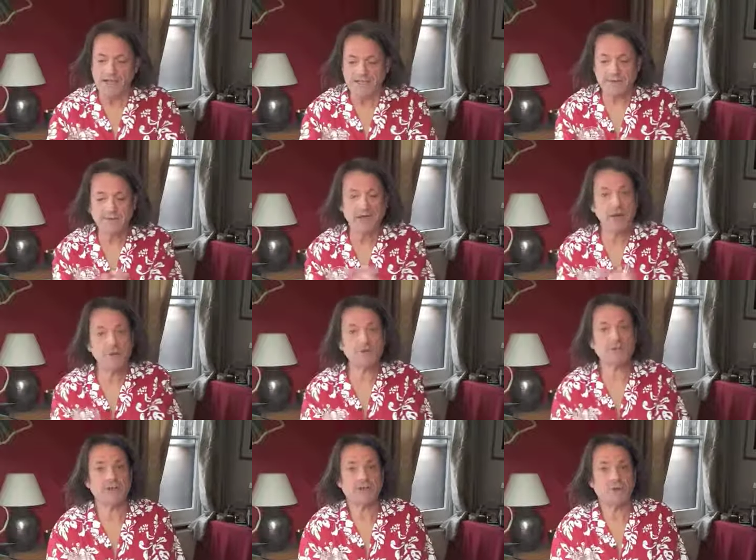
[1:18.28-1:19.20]
So it
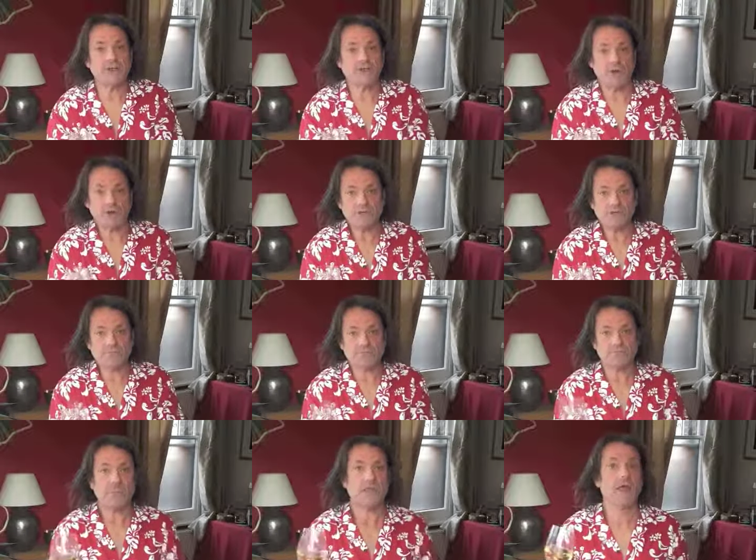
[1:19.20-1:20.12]
looks unorthodox.
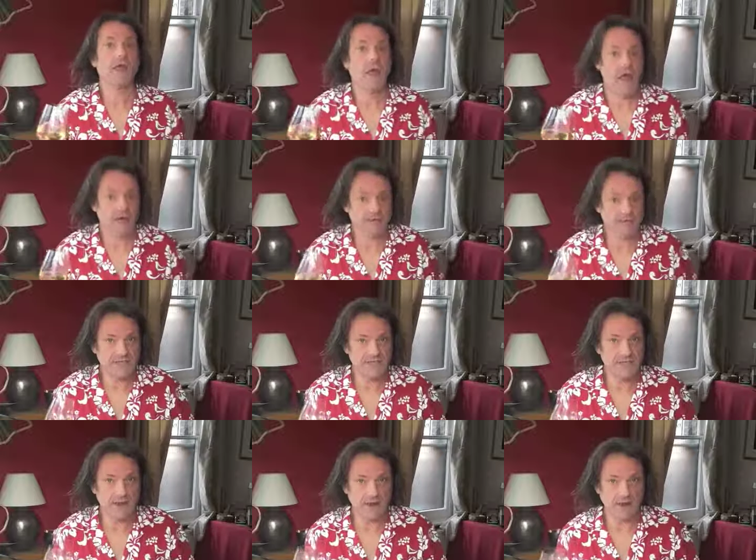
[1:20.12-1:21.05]
How does it
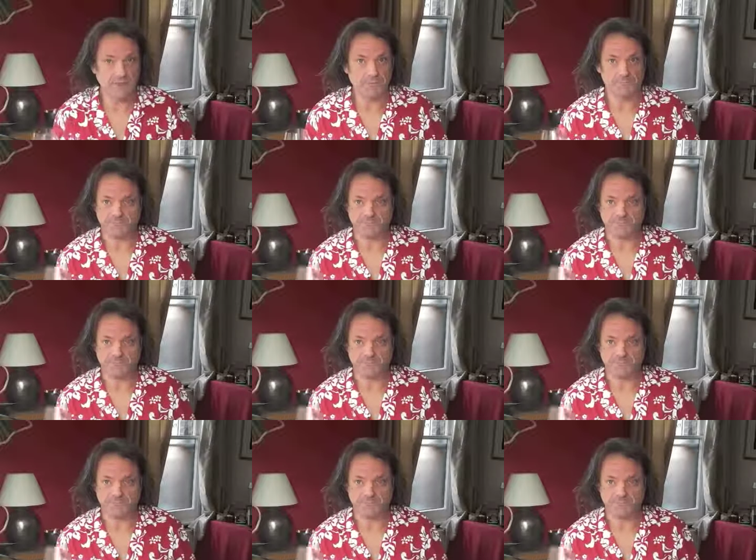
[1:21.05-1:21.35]
smell?